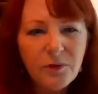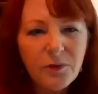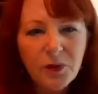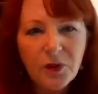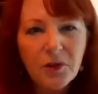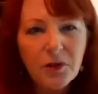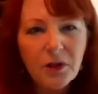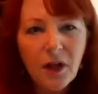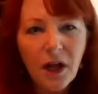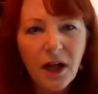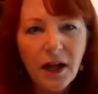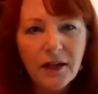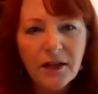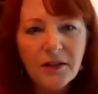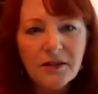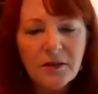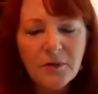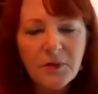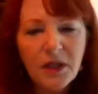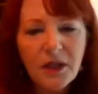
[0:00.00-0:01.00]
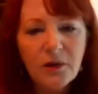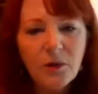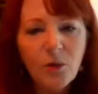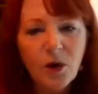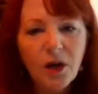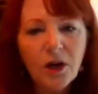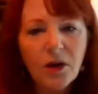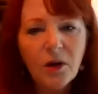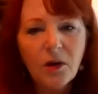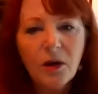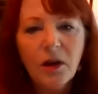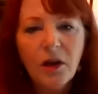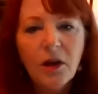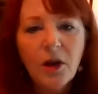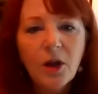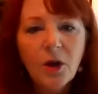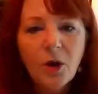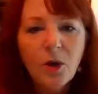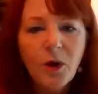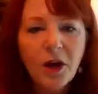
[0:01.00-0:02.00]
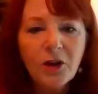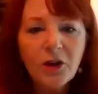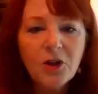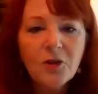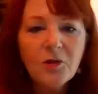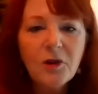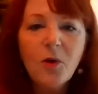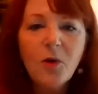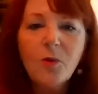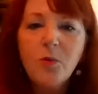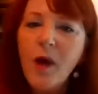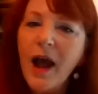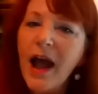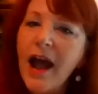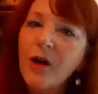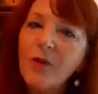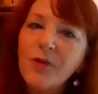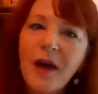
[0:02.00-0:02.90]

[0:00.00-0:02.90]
and for your clients? I mean, where do you go, wow,